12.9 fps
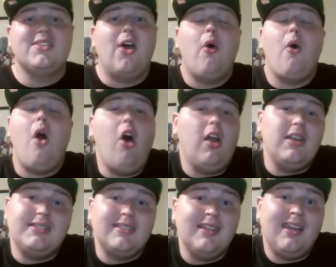So
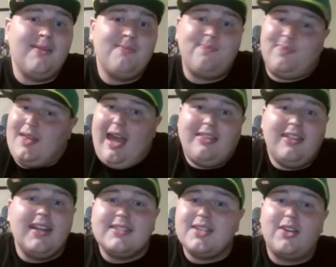honestly, I
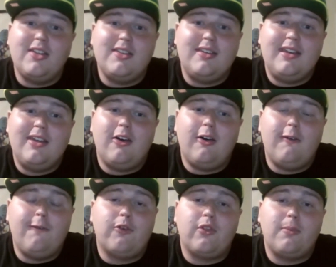think it's a good
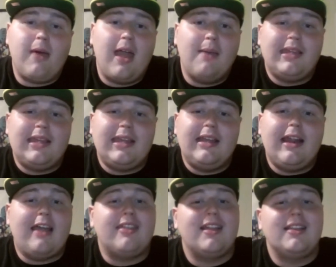deal for the Miami Heat.
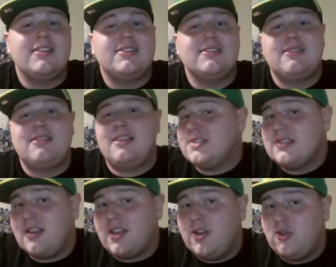I think this this
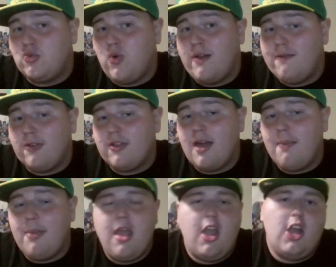is a huge win for
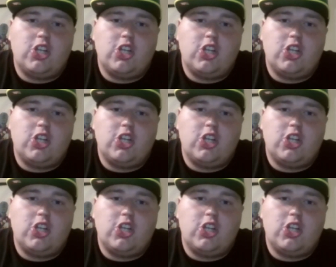them.